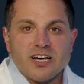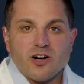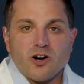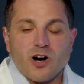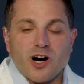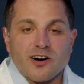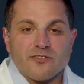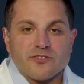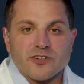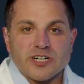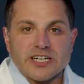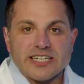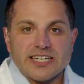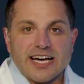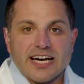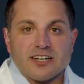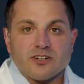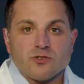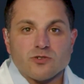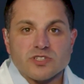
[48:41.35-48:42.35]
offering
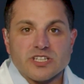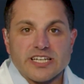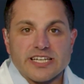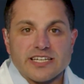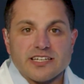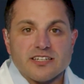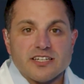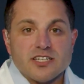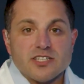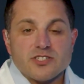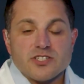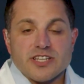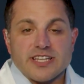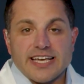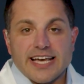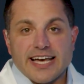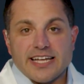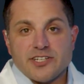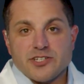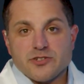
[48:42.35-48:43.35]
not only to the
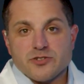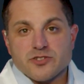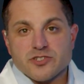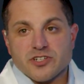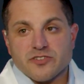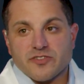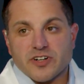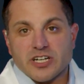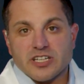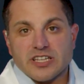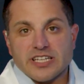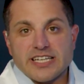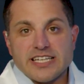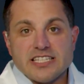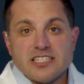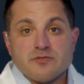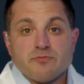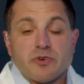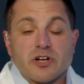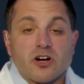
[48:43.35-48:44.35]
end user of our
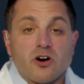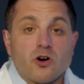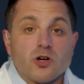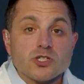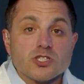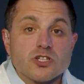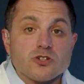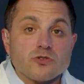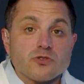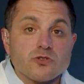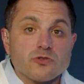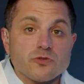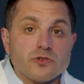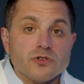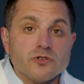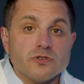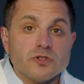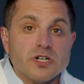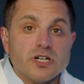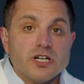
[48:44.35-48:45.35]
leads, but also
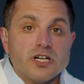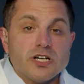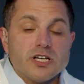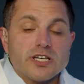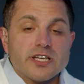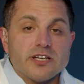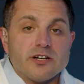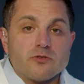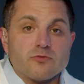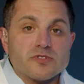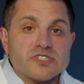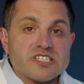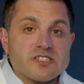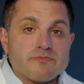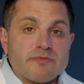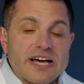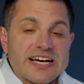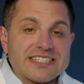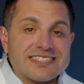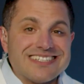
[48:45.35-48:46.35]
through
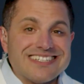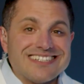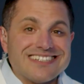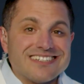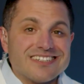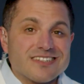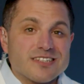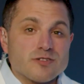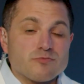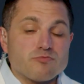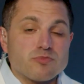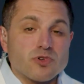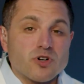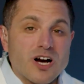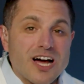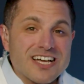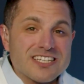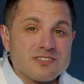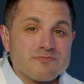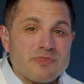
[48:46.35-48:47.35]
respecting the
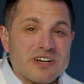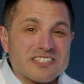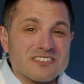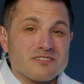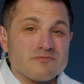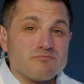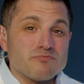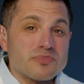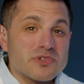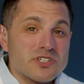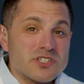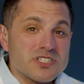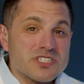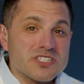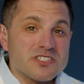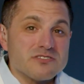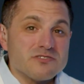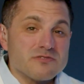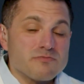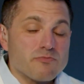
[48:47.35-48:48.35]
prospect, the
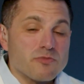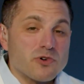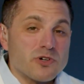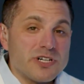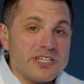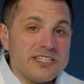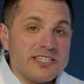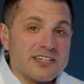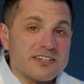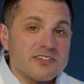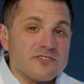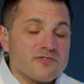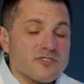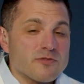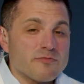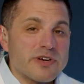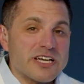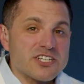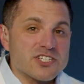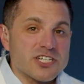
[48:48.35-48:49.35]
person who's putting their
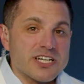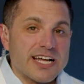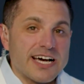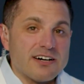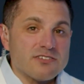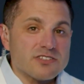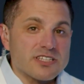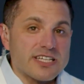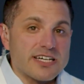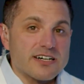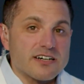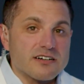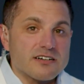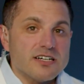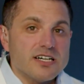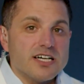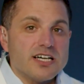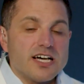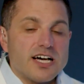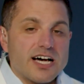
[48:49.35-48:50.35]
information out there.
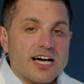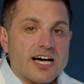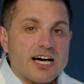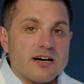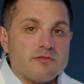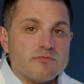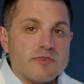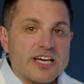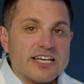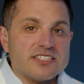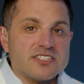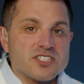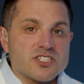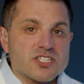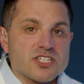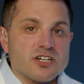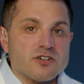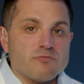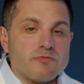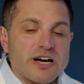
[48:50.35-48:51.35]
And
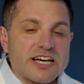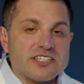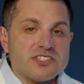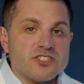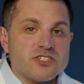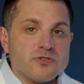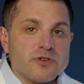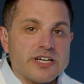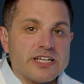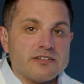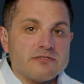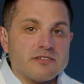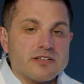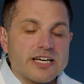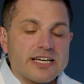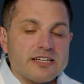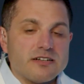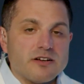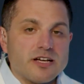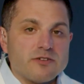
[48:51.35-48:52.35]
so by doing
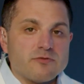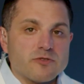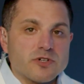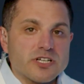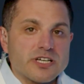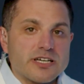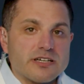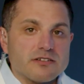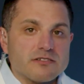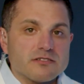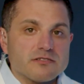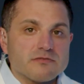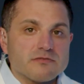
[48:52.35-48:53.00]
and really